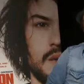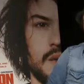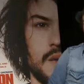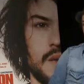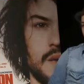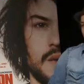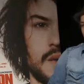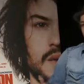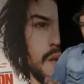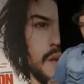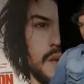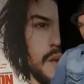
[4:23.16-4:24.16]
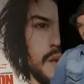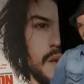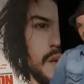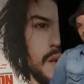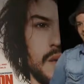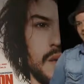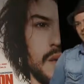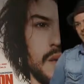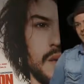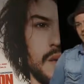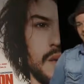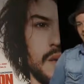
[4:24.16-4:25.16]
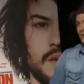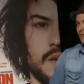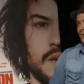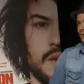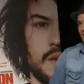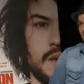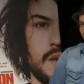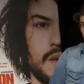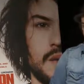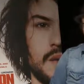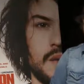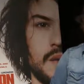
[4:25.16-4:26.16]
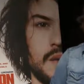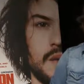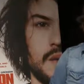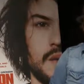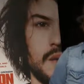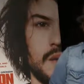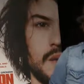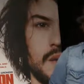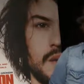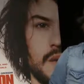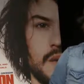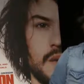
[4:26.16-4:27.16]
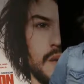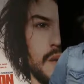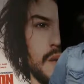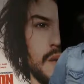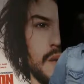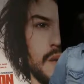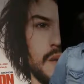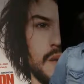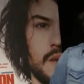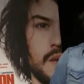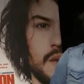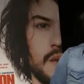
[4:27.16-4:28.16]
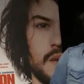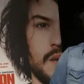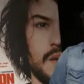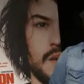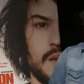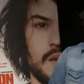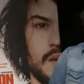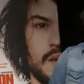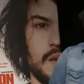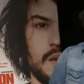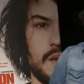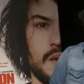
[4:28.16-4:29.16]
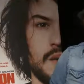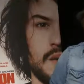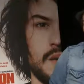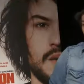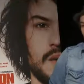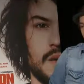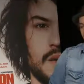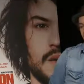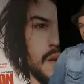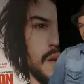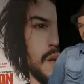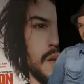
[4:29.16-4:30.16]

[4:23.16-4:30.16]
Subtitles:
(silent)